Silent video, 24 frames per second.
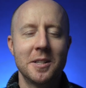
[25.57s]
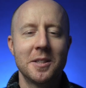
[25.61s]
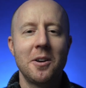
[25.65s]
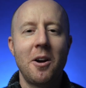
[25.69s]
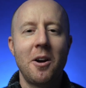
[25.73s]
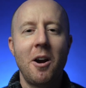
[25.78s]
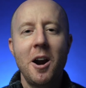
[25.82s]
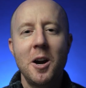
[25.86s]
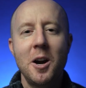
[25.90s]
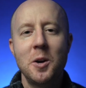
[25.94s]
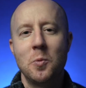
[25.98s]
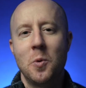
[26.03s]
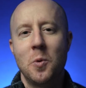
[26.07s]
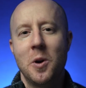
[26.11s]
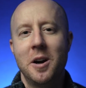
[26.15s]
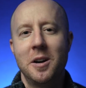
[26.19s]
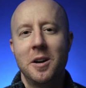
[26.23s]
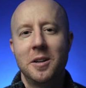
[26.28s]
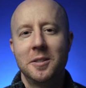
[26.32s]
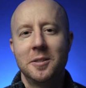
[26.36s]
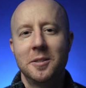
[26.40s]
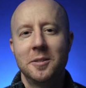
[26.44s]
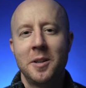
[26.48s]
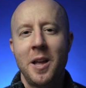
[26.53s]
the hardware.
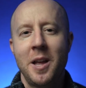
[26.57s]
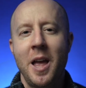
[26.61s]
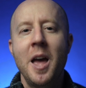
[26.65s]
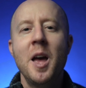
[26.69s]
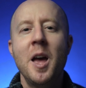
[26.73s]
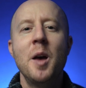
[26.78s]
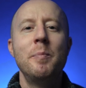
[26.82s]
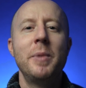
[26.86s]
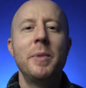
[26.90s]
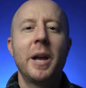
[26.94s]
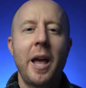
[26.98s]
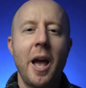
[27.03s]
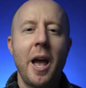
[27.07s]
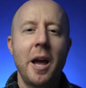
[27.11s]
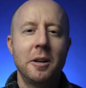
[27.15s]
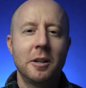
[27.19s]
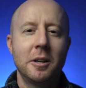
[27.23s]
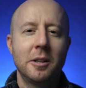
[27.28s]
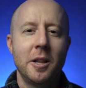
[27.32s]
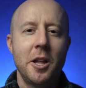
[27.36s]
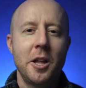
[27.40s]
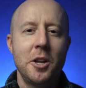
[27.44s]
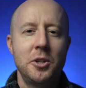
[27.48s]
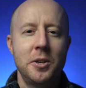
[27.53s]

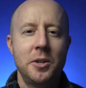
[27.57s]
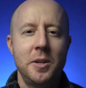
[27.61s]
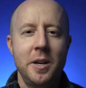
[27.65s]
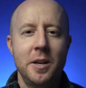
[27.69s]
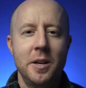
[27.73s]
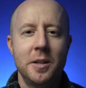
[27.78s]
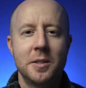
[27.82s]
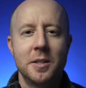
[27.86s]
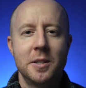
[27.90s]
Mechanical engineers